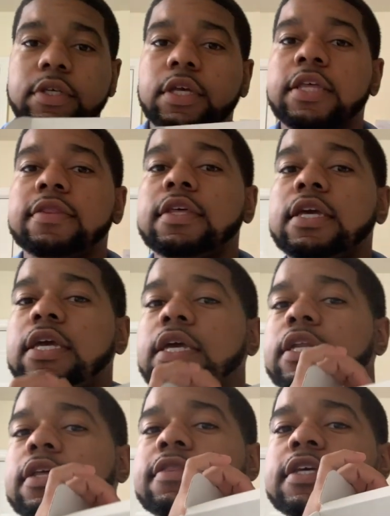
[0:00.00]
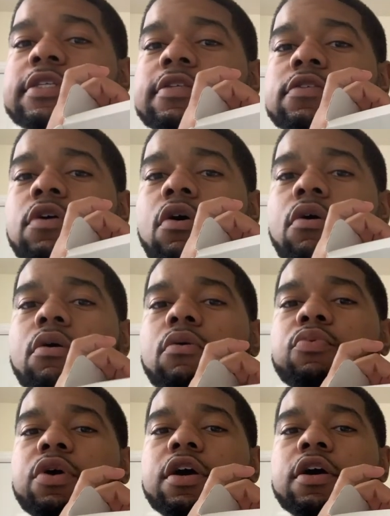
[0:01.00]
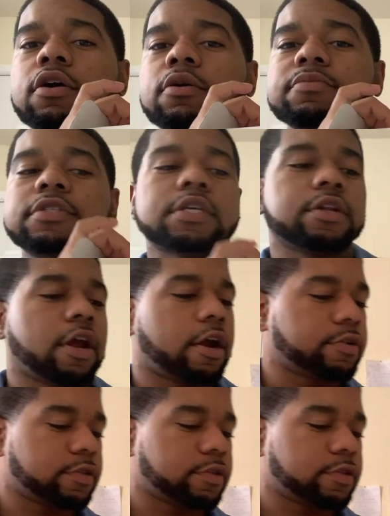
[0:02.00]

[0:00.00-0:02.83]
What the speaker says: And then this is all what comes in there.